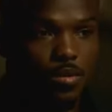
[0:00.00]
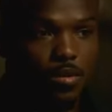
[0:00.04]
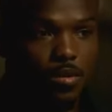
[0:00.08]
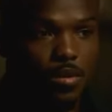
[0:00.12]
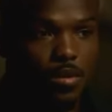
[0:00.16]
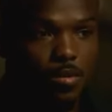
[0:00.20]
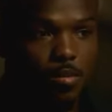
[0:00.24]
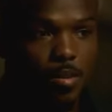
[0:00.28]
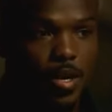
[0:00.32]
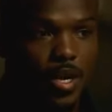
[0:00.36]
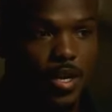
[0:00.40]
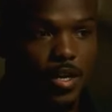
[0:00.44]
the
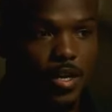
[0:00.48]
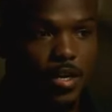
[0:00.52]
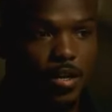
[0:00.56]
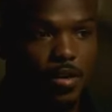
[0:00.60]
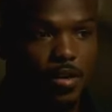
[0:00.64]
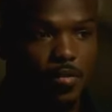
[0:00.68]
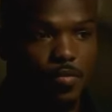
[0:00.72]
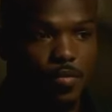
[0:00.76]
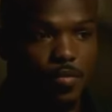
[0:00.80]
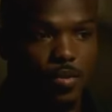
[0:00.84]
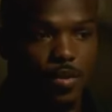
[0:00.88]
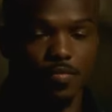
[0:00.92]
Pacquiao
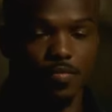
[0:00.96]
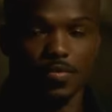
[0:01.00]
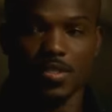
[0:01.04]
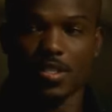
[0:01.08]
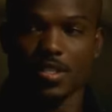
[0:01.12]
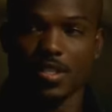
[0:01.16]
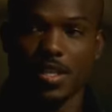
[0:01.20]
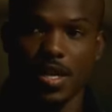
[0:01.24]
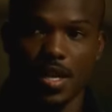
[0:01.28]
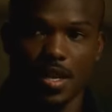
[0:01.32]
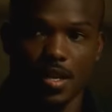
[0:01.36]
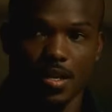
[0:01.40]
of
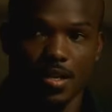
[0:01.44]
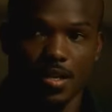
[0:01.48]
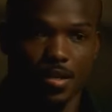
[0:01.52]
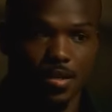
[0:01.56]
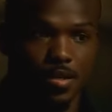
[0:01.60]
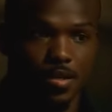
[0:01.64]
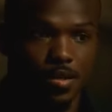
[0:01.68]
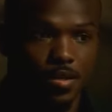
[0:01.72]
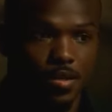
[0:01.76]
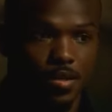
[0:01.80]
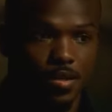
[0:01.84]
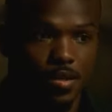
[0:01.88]
today,
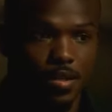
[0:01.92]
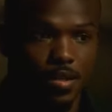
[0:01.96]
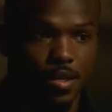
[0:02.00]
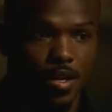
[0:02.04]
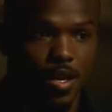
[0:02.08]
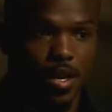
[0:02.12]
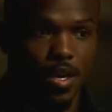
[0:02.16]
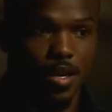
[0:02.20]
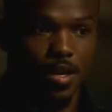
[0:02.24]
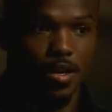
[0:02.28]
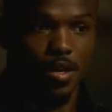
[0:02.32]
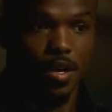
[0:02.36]

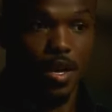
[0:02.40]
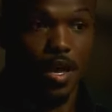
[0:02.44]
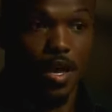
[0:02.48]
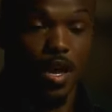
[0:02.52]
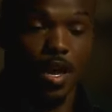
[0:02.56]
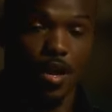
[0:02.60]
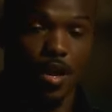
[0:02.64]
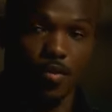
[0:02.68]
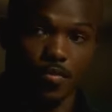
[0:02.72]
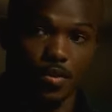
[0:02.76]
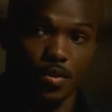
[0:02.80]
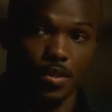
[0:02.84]

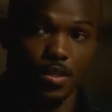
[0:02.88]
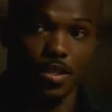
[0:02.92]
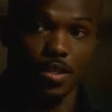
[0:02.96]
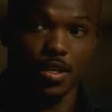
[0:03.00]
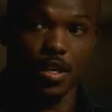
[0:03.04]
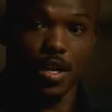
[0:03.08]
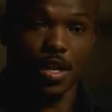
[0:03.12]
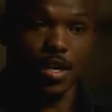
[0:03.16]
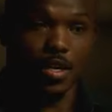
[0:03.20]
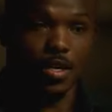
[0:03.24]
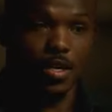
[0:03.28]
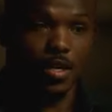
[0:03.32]
after the
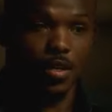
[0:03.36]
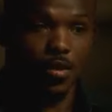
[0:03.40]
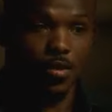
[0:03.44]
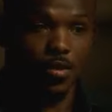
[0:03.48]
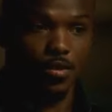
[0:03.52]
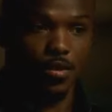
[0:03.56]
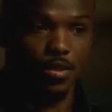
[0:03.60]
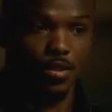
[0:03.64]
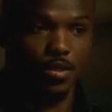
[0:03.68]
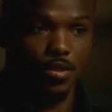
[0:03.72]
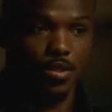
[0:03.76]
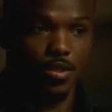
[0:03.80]
knockout,
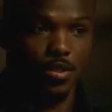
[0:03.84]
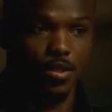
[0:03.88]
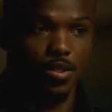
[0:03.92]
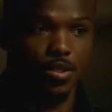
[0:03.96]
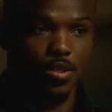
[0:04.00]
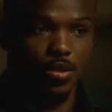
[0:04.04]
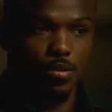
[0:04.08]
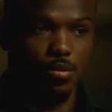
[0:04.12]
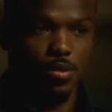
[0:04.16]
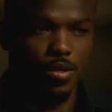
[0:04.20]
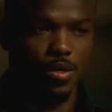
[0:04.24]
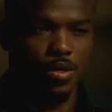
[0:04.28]
is a
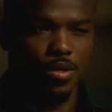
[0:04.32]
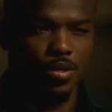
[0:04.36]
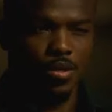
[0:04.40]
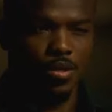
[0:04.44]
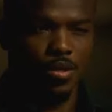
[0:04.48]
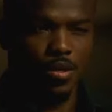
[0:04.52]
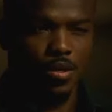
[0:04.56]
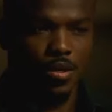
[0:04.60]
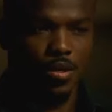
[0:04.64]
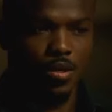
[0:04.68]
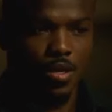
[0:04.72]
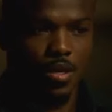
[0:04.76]
little bit,
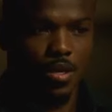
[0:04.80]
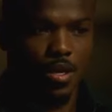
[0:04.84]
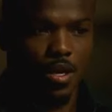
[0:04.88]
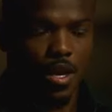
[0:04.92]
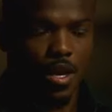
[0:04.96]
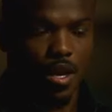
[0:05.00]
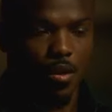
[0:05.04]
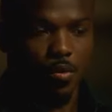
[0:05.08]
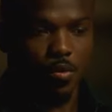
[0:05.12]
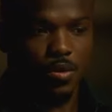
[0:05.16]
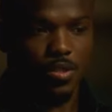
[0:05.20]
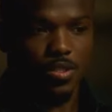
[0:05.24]

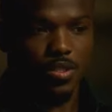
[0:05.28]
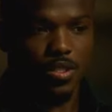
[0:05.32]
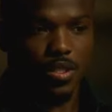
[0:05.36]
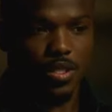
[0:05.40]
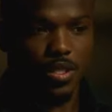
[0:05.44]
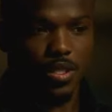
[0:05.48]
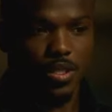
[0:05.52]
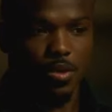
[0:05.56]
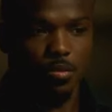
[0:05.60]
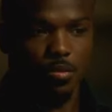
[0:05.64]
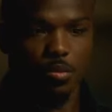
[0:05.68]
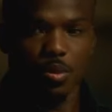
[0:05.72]
I want to say a
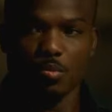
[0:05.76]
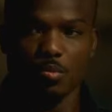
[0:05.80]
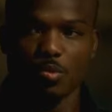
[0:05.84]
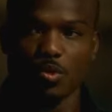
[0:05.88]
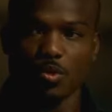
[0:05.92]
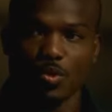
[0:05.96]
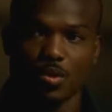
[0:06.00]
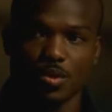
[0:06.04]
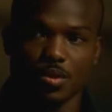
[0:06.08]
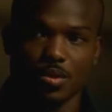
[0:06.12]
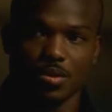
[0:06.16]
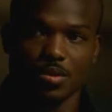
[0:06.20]
little bit
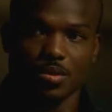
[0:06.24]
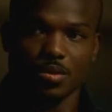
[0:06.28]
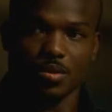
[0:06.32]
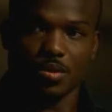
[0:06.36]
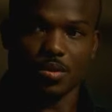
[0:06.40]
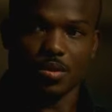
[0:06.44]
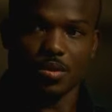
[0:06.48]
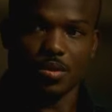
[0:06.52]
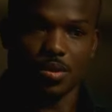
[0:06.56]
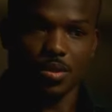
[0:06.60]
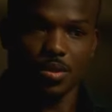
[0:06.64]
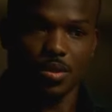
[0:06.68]
more,
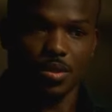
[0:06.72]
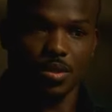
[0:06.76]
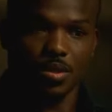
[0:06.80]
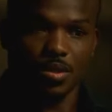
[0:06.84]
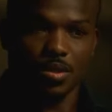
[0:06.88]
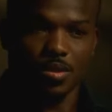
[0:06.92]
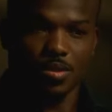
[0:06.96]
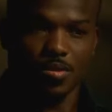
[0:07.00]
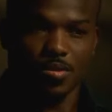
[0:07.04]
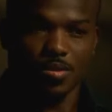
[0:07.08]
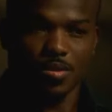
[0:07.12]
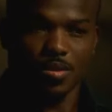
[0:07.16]

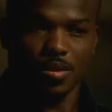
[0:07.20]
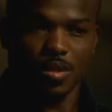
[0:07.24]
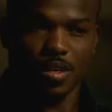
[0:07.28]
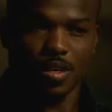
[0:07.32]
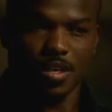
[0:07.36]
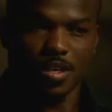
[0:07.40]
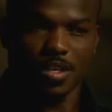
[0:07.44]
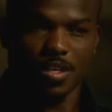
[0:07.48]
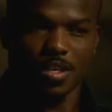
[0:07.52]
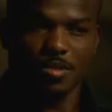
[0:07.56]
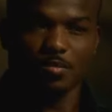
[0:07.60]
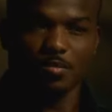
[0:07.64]

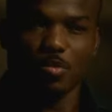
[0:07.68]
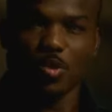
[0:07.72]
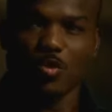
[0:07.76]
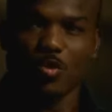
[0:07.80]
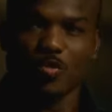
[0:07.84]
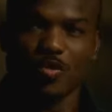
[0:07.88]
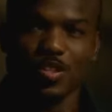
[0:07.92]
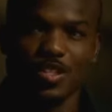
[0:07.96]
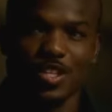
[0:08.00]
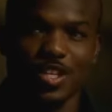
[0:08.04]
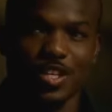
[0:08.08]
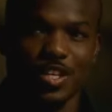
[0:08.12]
he's more of a
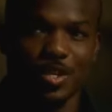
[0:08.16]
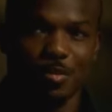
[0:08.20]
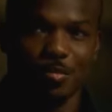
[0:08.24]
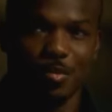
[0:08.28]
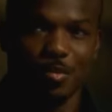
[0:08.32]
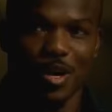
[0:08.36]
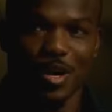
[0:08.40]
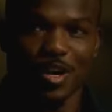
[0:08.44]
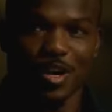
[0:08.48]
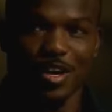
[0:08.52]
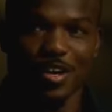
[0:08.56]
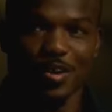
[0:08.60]
thinking
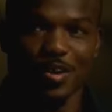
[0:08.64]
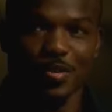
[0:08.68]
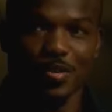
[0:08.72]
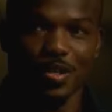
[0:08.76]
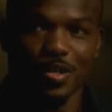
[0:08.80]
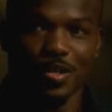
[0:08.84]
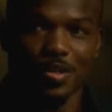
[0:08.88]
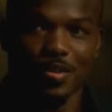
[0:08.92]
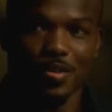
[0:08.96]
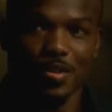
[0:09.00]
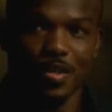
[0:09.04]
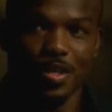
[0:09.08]
Pacquiao
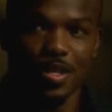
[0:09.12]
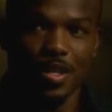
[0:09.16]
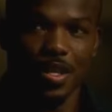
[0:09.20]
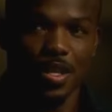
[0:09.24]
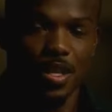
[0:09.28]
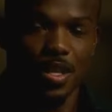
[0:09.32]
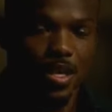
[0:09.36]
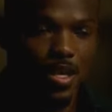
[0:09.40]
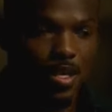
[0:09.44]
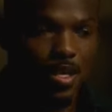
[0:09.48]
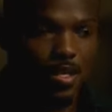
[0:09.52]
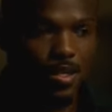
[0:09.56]
now.
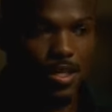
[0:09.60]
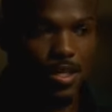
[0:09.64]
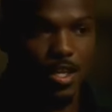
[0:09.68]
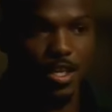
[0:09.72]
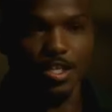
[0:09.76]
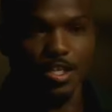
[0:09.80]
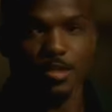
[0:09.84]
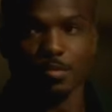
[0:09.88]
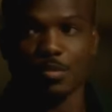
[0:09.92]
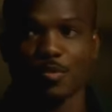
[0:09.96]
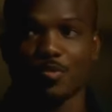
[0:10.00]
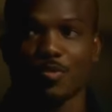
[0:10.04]
He
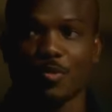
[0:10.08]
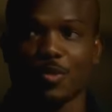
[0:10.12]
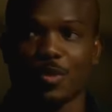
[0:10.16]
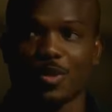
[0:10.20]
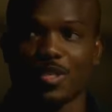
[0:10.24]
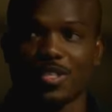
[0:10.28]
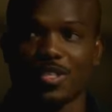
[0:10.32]
thinks before he